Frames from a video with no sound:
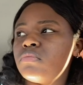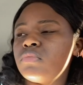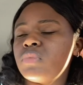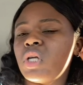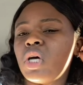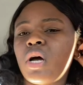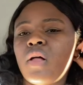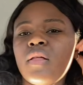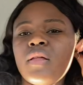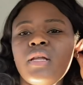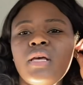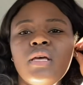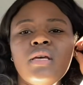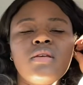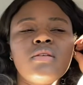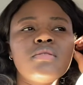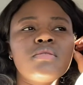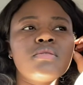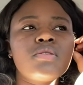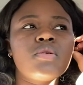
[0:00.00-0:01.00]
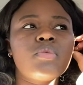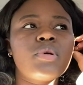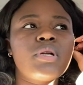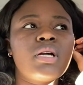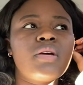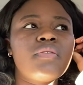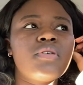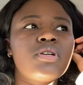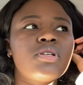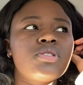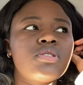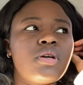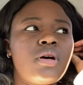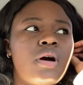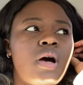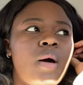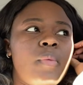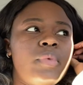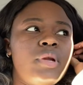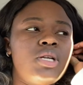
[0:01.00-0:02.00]
the holidays or whatever, so
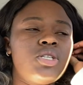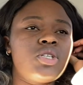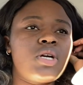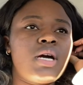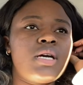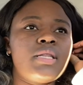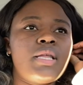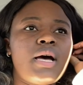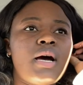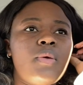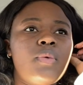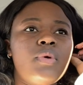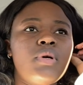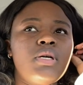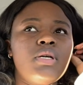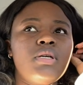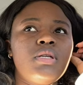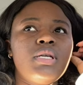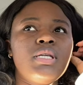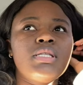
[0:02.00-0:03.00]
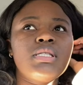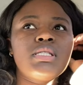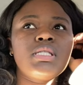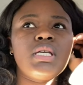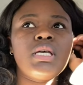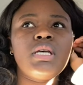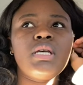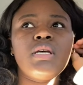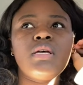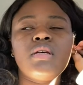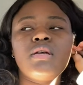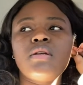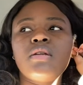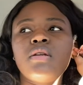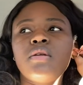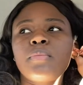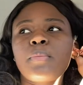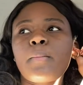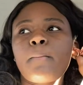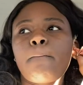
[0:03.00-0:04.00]
I'm gonna try that one instead
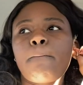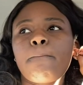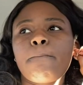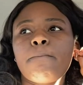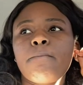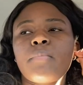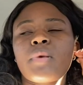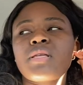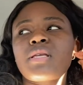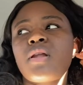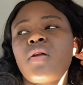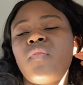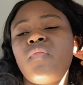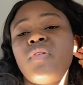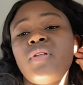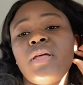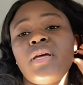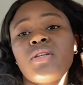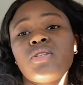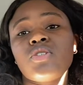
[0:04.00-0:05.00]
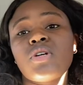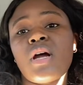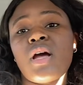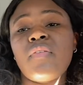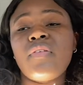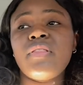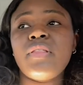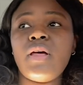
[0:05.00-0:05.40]
because I don't feel like driving.